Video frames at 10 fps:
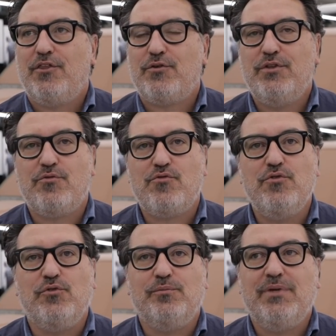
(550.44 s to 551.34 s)

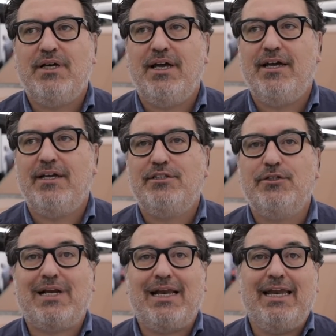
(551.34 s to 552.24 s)
room
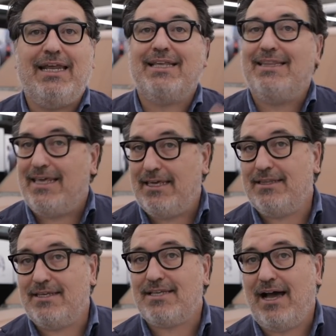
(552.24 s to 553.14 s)
to clinic
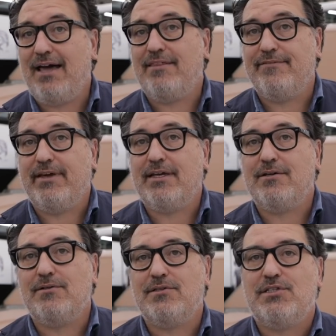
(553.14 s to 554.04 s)
these other
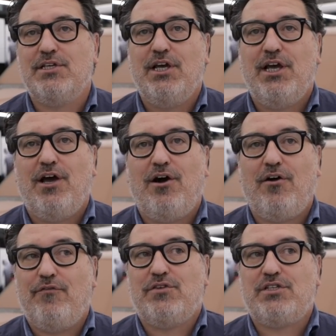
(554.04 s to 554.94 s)
vehicles,
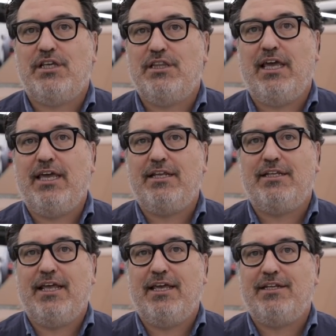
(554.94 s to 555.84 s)
obviously they
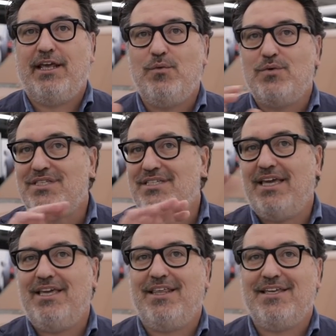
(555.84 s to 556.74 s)
will
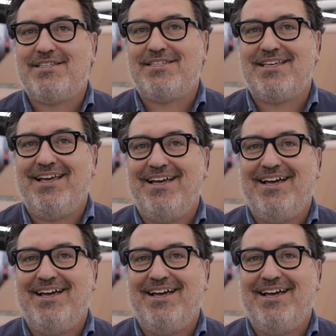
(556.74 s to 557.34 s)
see this